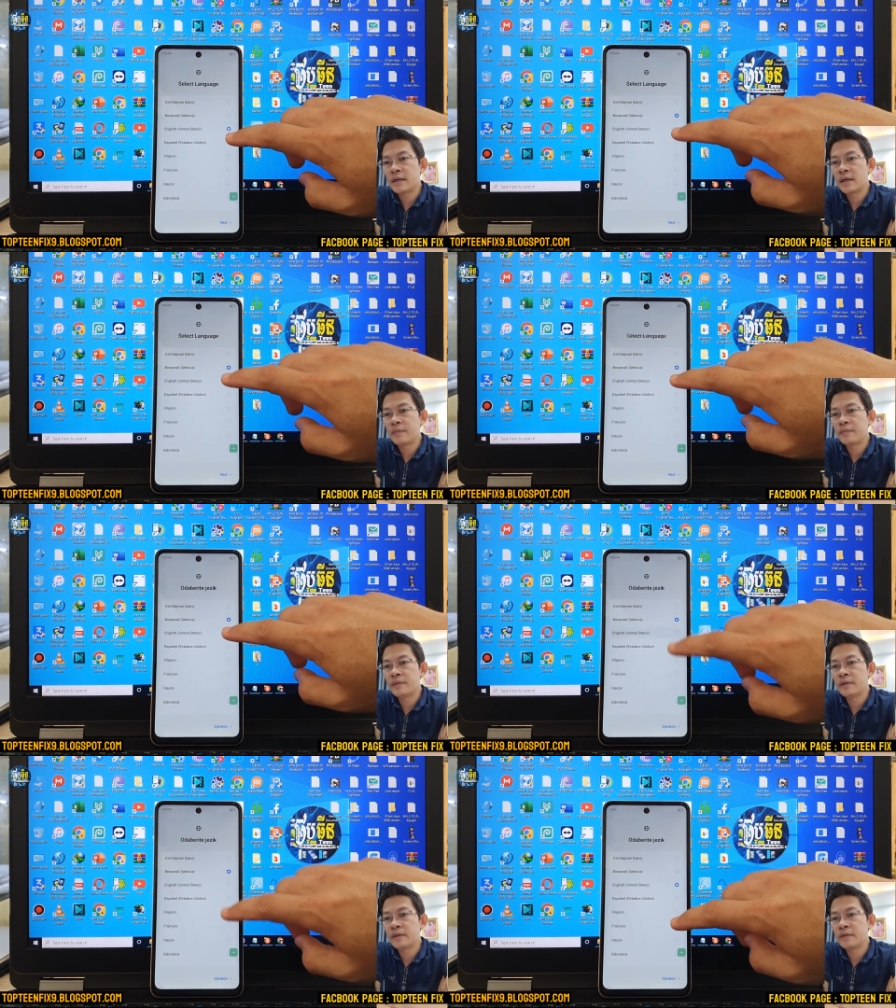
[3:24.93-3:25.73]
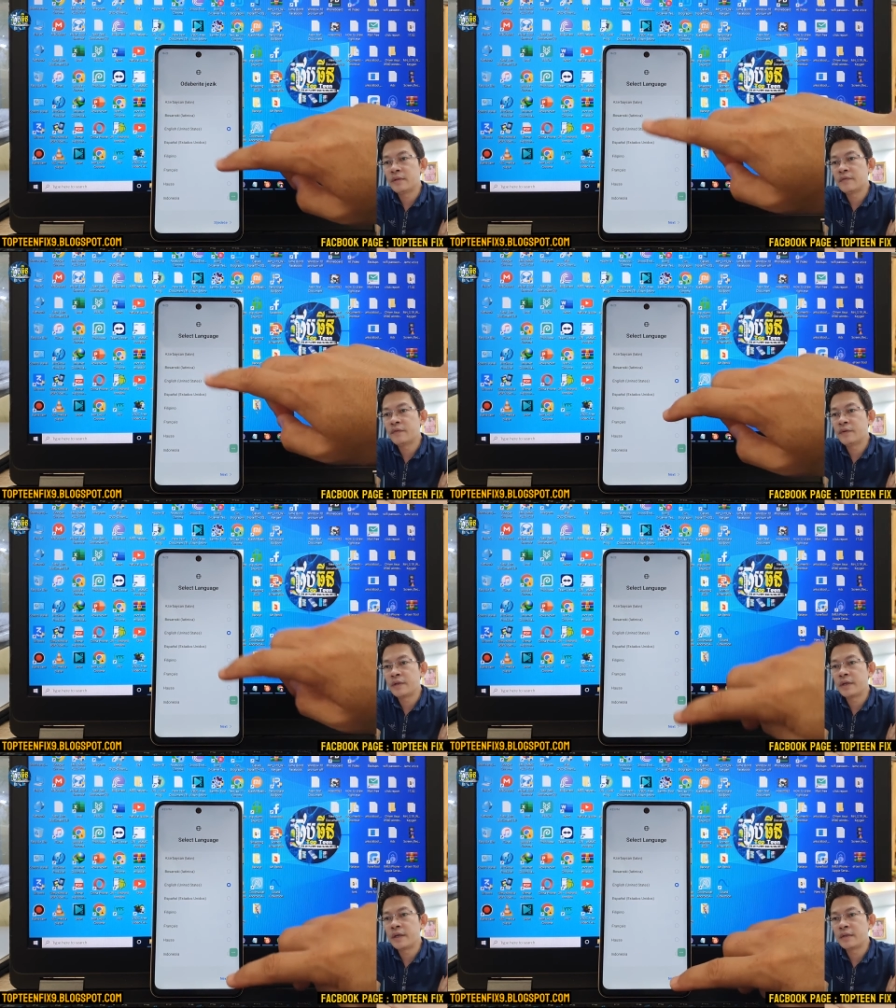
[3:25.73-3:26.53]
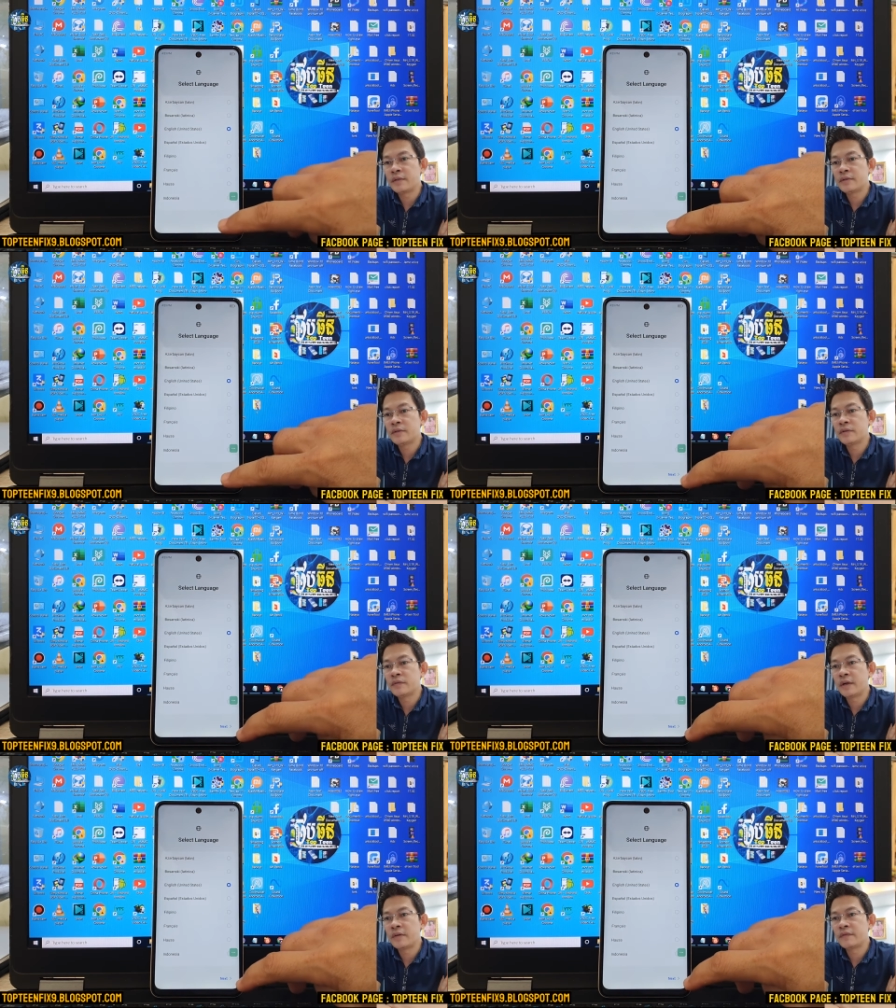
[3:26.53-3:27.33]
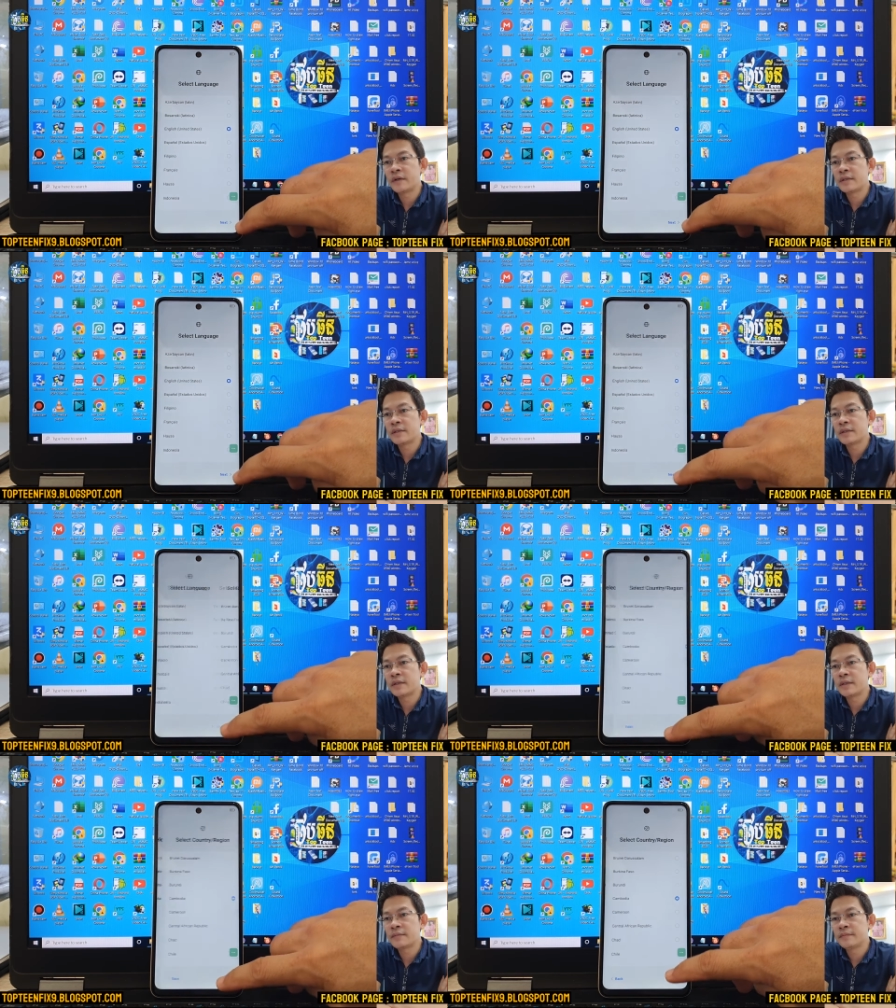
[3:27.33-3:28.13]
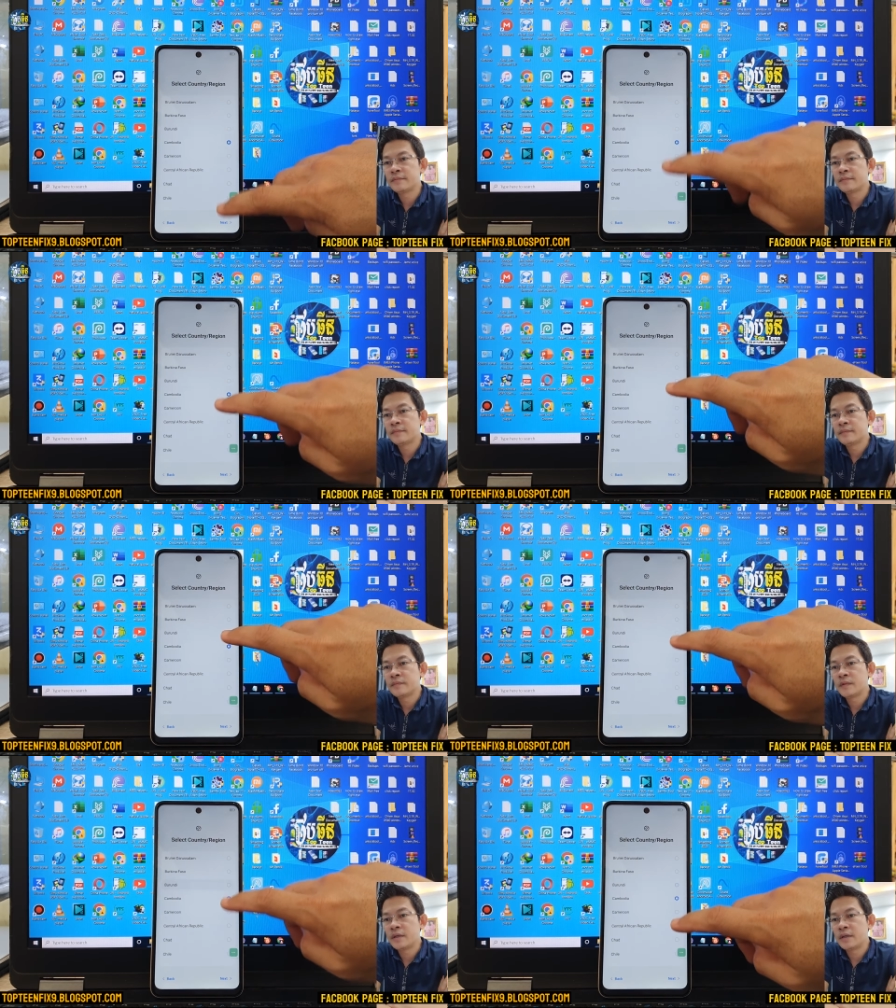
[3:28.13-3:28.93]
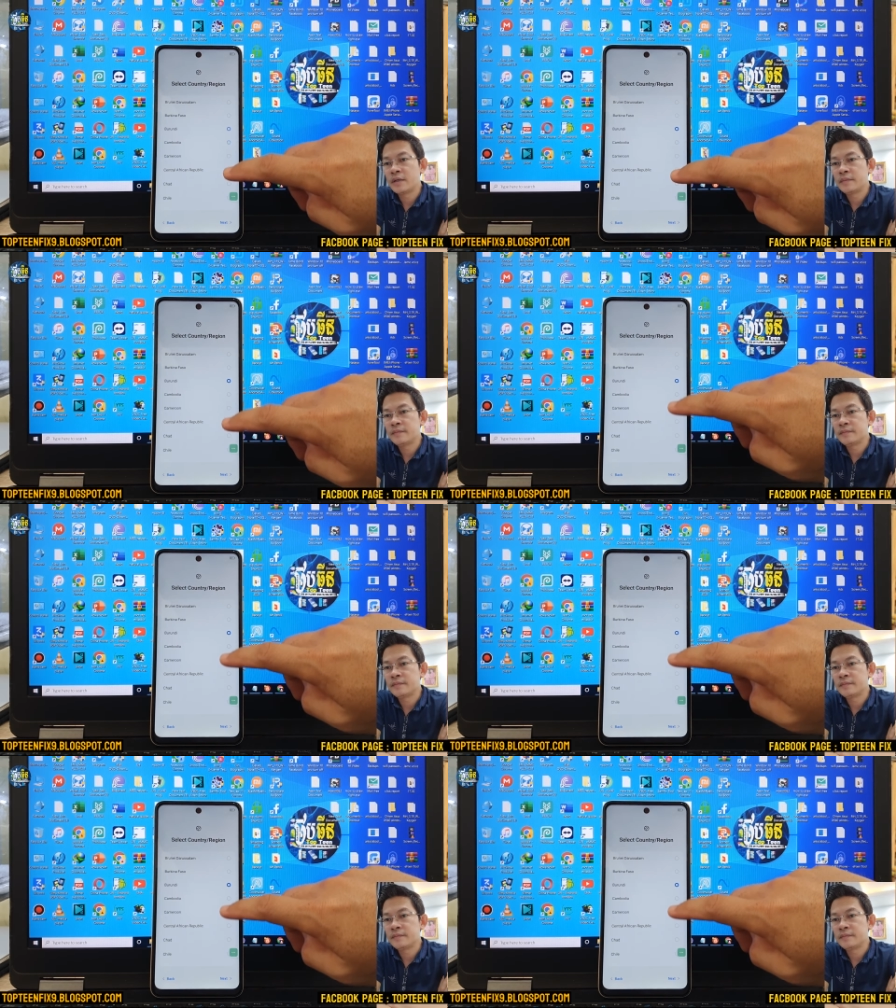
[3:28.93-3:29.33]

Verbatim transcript: up the, the phone again to the Wi-Fi setting okay